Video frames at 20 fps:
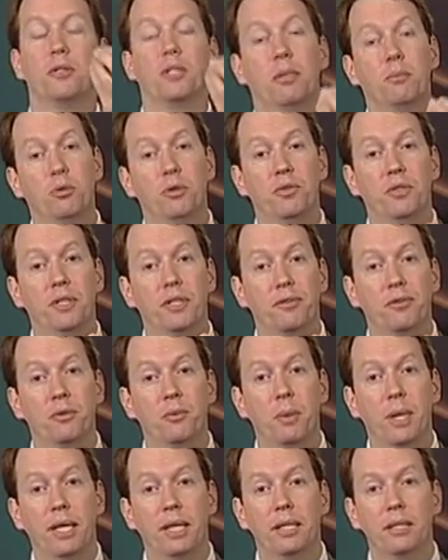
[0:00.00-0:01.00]
They move in
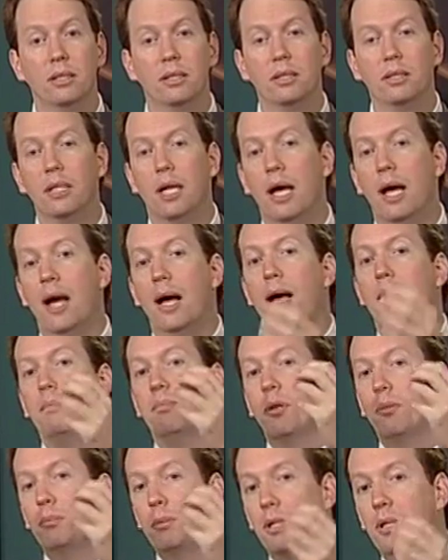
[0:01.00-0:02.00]
different ways.
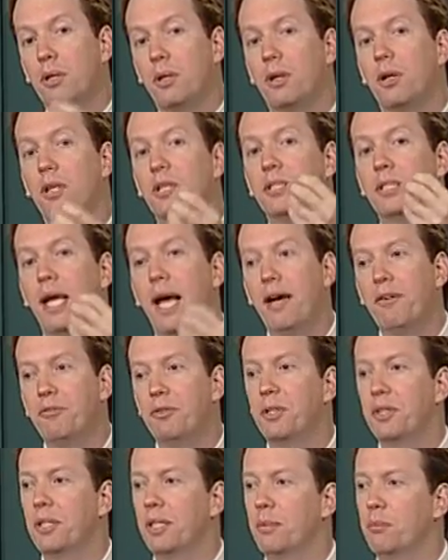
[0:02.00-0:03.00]
But because
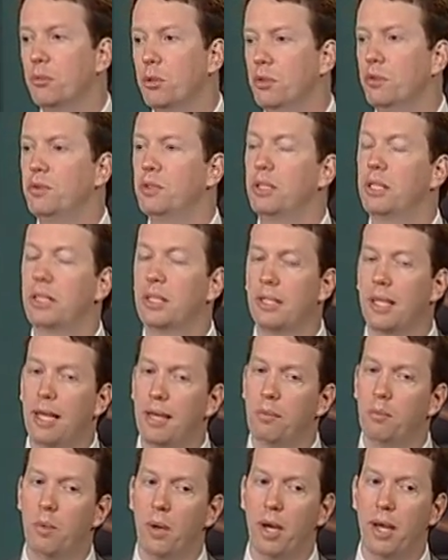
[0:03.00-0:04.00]
everything moves the
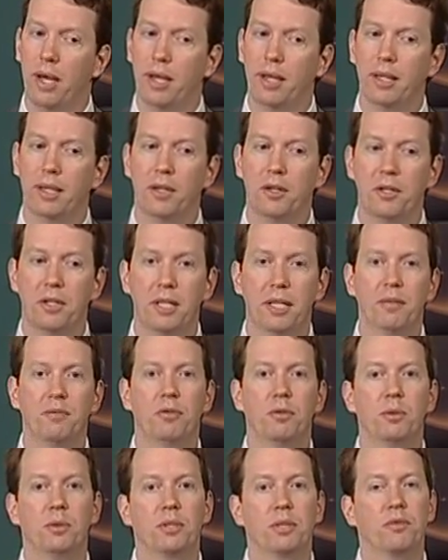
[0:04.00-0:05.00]
same way under the
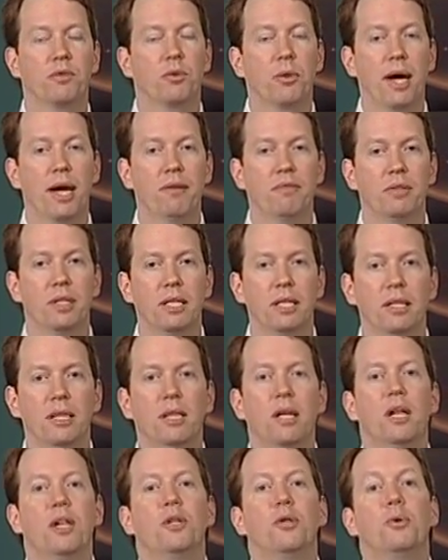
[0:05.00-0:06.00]
influence of gravity,
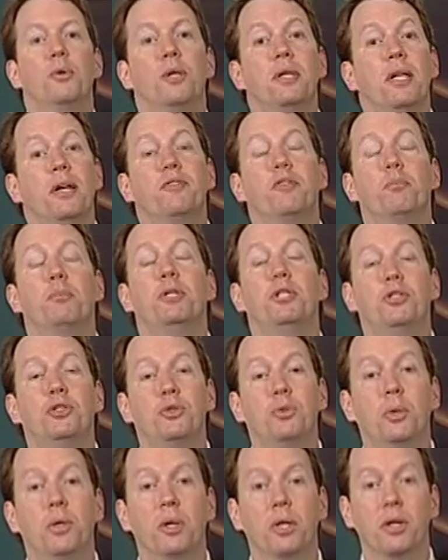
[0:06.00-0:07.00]
you can never be
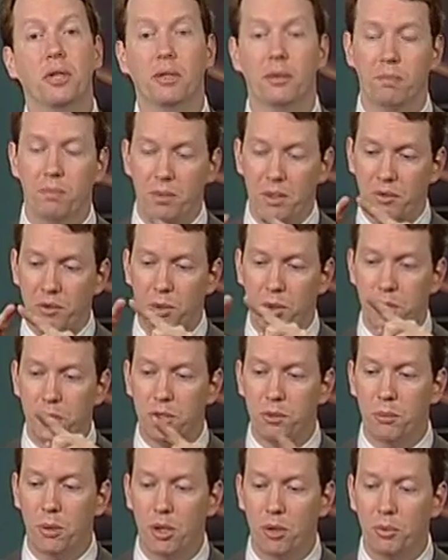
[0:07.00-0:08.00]
sure, if you're in a
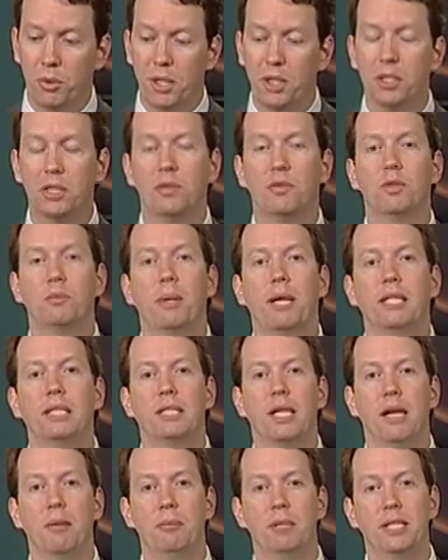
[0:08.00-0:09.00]
small region of
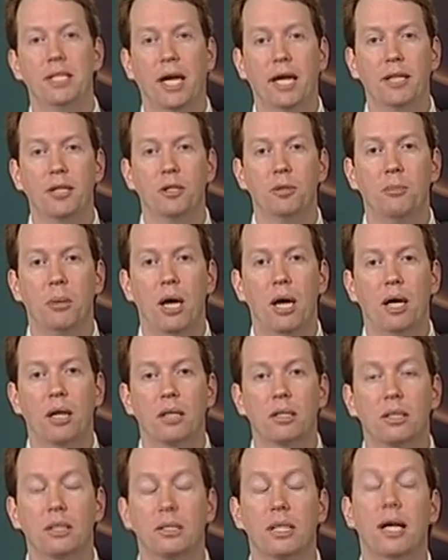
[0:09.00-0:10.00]
space-time in a tiny little
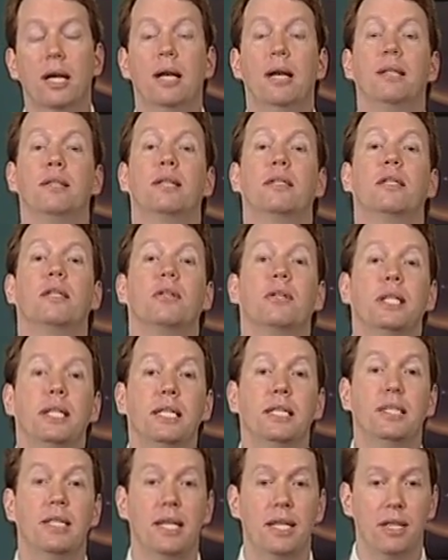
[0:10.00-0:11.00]
box, that there
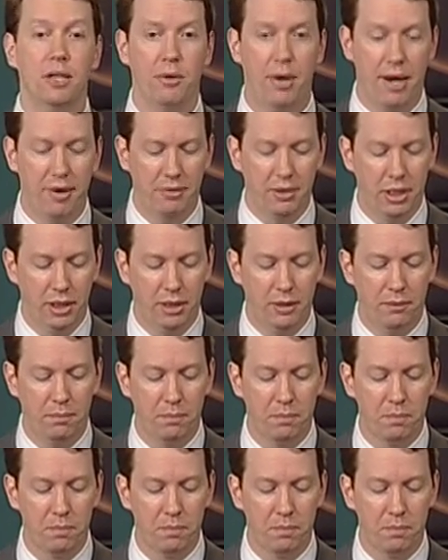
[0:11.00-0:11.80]
is any gravity.